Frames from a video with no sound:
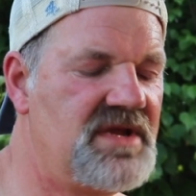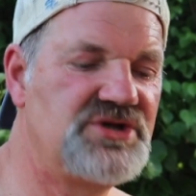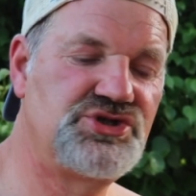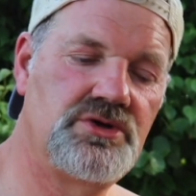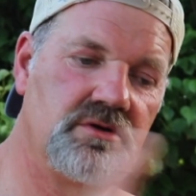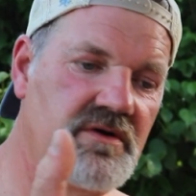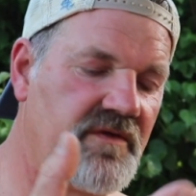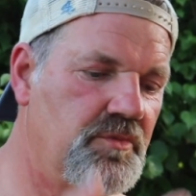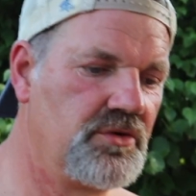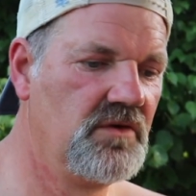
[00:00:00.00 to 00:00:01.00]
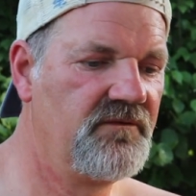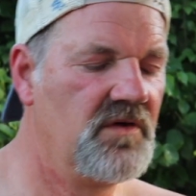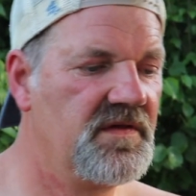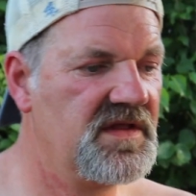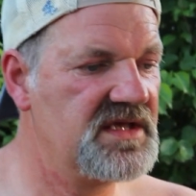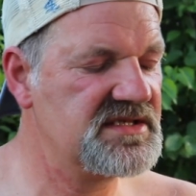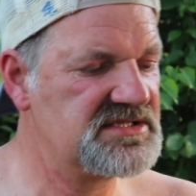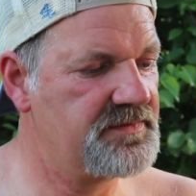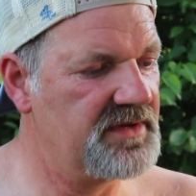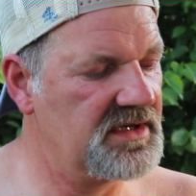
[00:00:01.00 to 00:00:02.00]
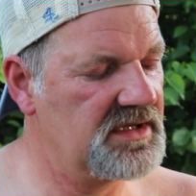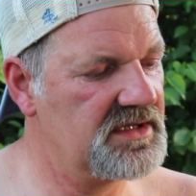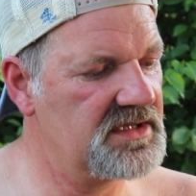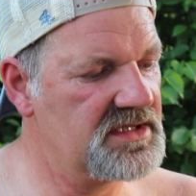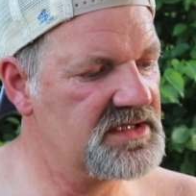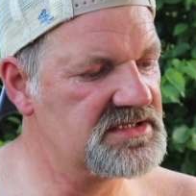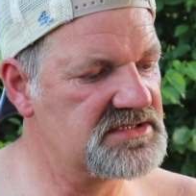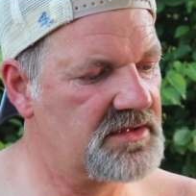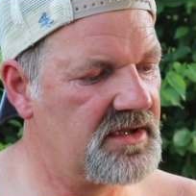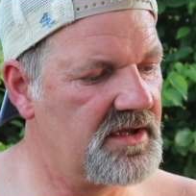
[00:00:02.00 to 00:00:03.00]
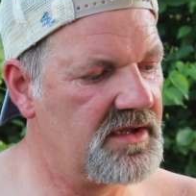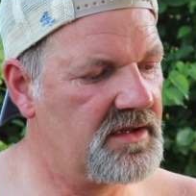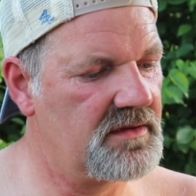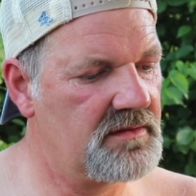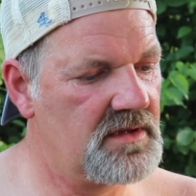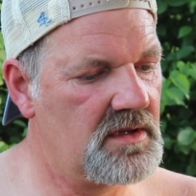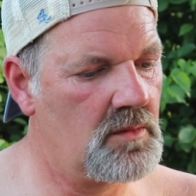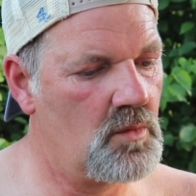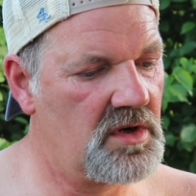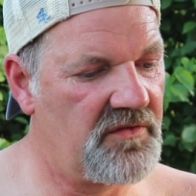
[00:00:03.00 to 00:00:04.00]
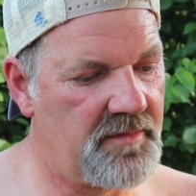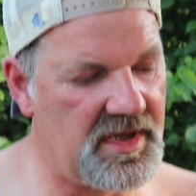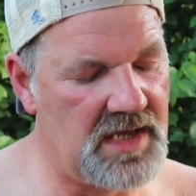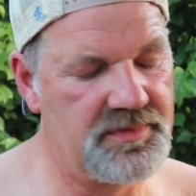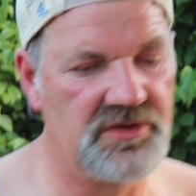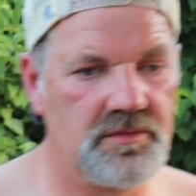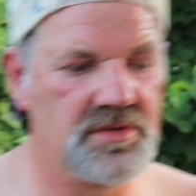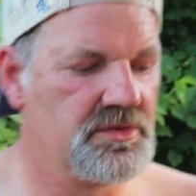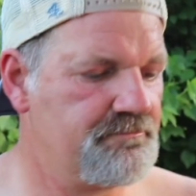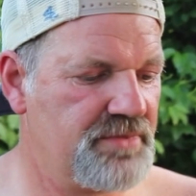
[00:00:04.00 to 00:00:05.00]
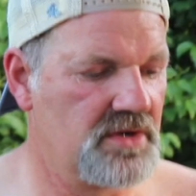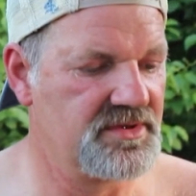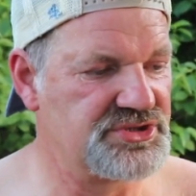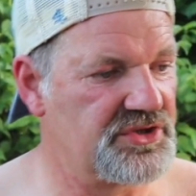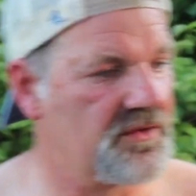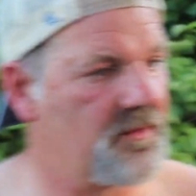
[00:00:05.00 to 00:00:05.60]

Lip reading: not sure of the proof on this, but it is one of the popular bourbons on the